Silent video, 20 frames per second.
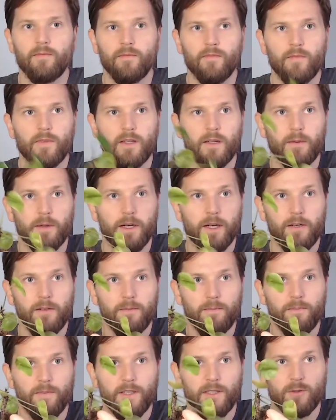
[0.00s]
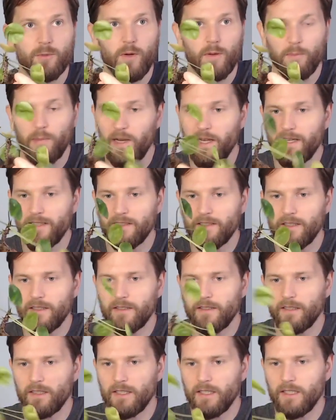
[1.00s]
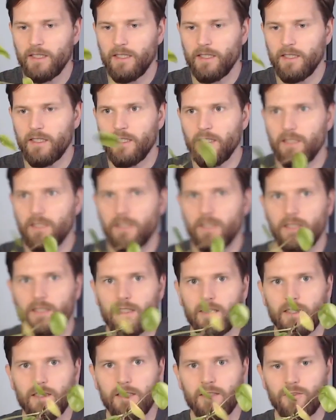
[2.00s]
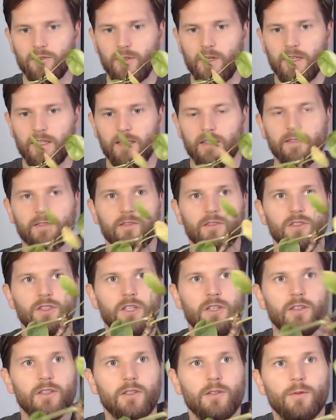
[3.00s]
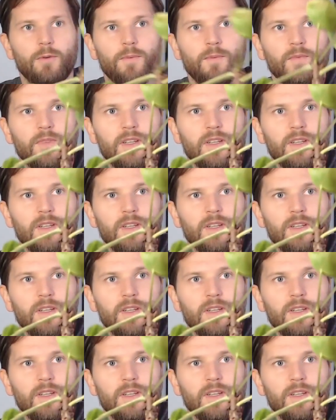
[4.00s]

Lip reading: There we go. That's one plant. I can try to show you.